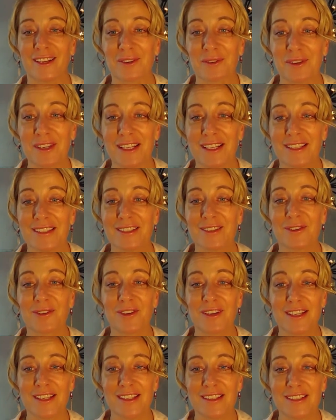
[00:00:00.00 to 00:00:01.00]
Greece,
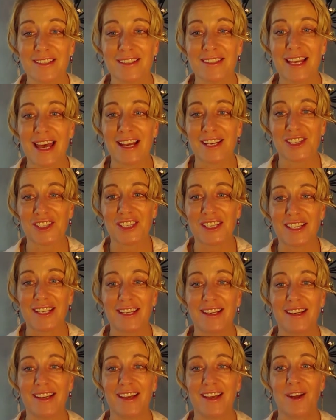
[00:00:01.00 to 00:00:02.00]
Chris,
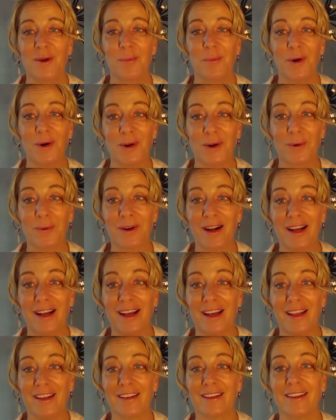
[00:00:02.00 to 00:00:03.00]
Sachin,
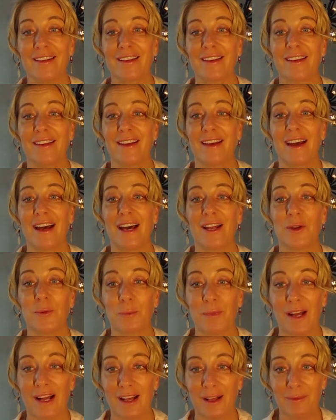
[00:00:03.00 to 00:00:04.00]
Pongkwan,
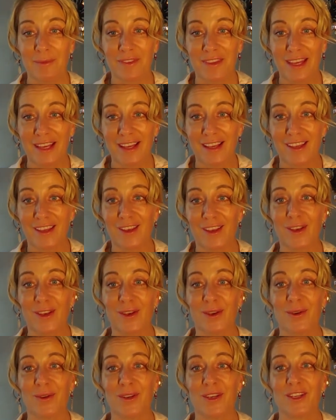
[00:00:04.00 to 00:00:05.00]
Anupam, thank
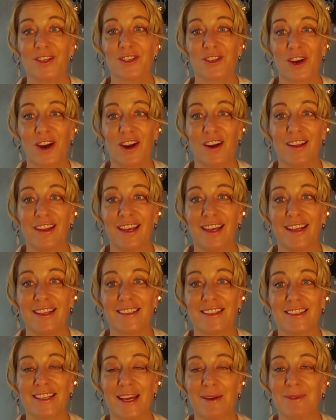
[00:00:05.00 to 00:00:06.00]
you. Charlotte,
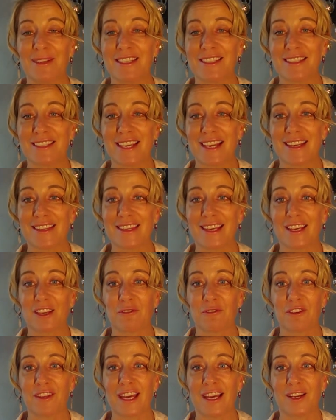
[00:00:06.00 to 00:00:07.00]
namaste, thank you
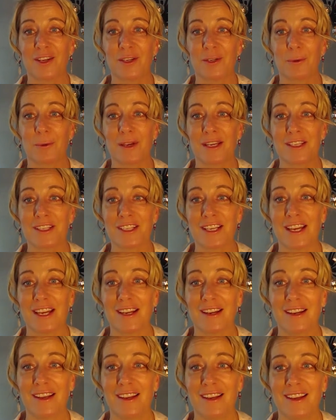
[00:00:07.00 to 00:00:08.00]
for that good
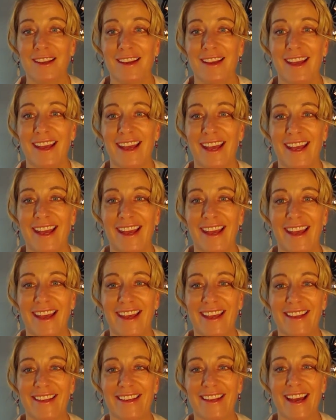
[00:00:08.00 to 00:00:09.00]
question.
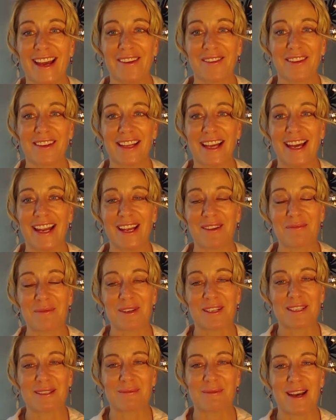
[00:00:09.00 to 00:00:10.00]
And I'm glad I
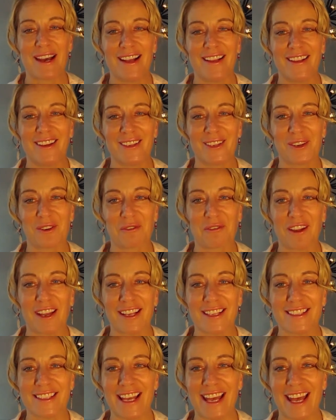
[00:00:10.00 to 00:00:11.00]
put a smile on your
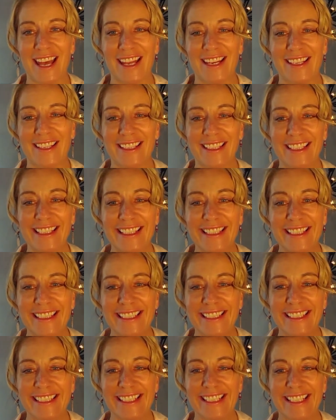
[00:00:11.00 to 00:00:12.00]
face, Andy.
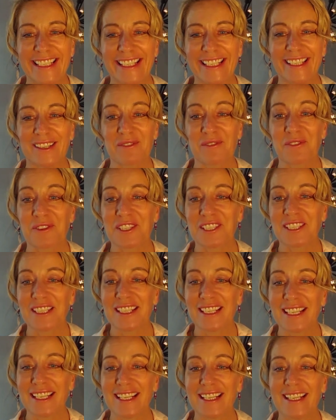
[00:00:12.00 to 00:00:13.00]

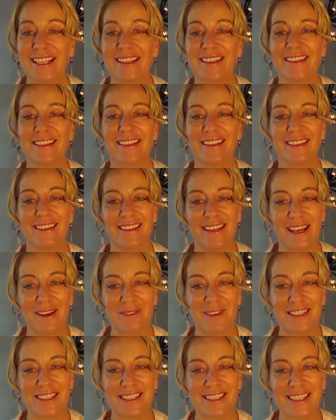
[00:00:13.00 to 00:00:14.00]
Virginie,
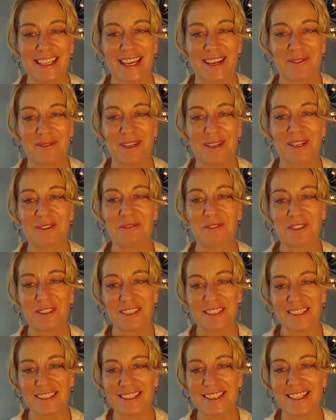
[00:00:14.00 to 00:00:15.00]
namaste, wonderful
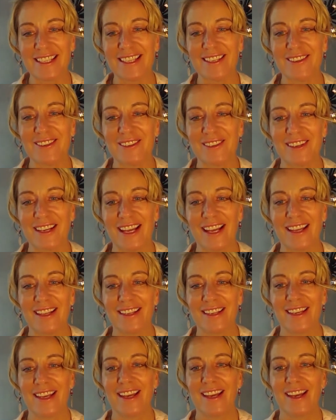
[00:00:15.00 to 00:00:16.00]
to see you.
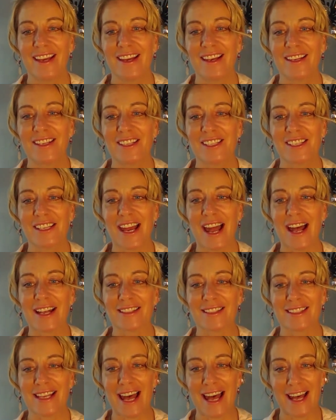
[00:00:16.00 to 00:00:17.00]
And
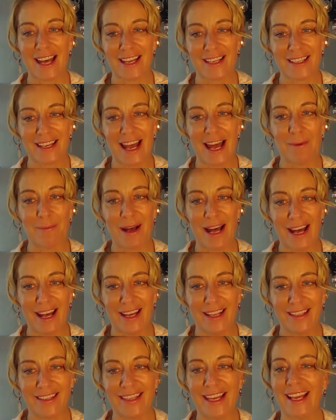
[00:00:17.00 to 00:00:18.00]
Shahzad
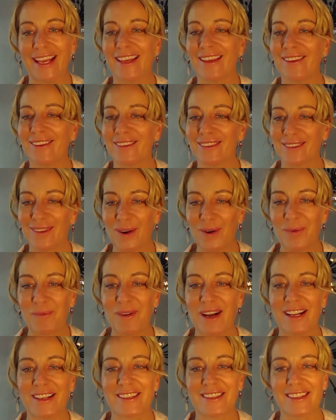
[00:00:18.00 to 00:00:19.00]
Ahmad, thank you so
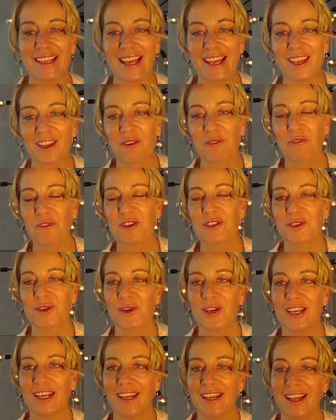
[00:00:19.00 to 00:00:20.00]
much. Thank you for
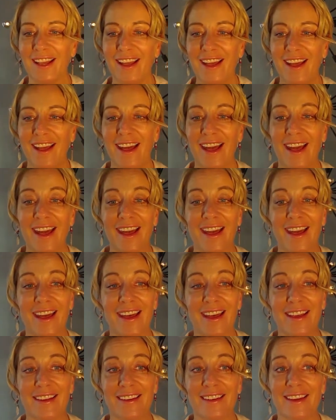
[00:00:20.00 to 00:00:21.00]
joining,
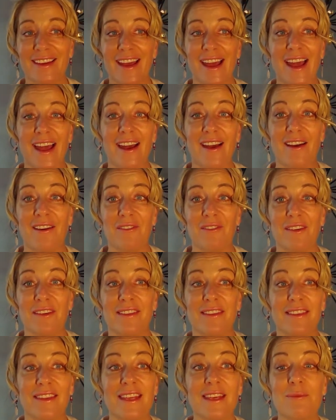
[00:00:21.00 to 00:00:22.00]
and have
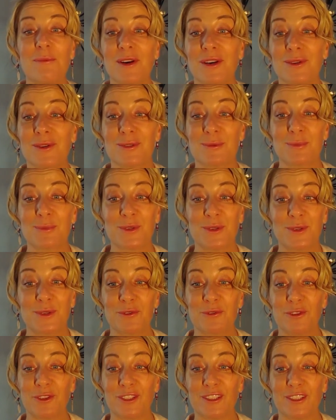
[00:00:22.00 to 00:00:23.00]
the most
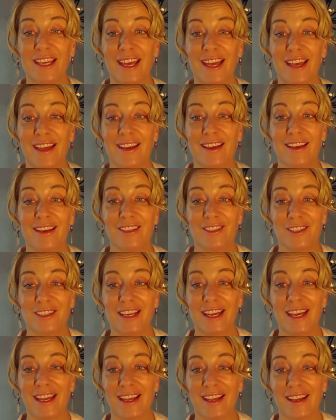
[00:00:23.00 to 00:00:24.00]
beautiful day
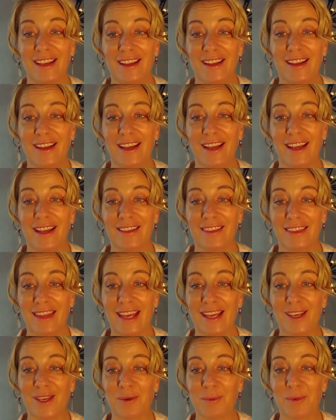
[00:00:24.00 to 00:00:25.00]
today. And
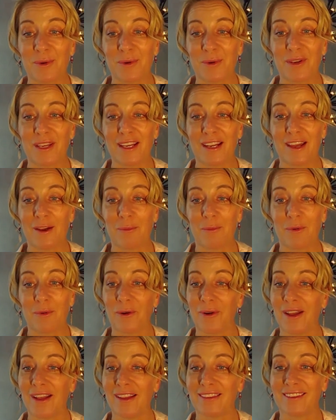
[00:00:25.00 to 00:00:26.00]
thank you, Marina
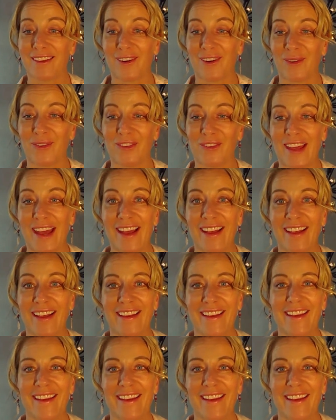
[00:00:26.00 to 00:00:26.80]
Prohans Costa.